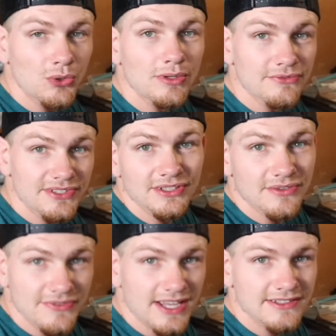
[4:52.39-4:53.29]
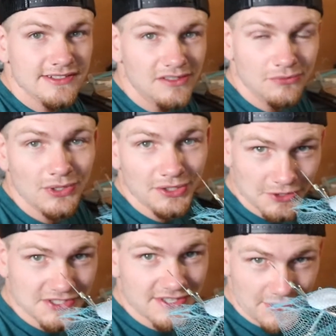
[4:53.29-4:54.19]
reveal effect of what it
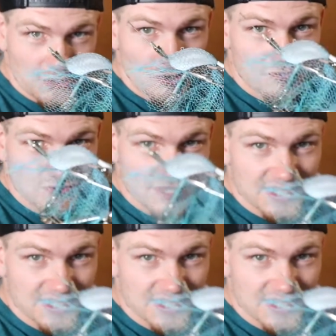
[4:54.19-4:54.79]
looks like over this